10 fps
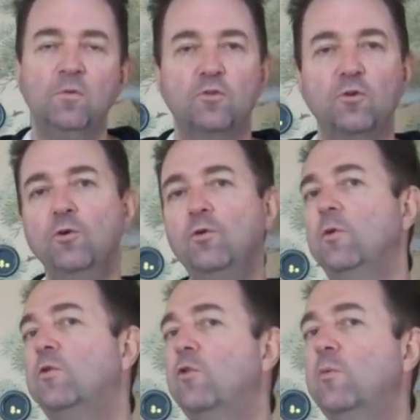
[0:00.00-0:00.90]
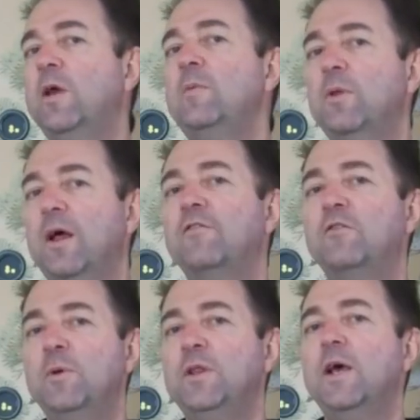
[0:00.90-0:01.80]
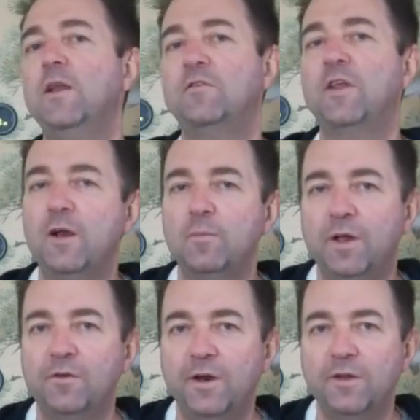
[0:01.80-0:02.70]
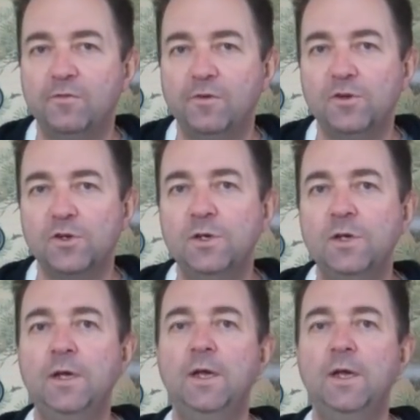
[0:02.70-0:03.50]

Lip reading: two people have to be there to start a blood transfusion,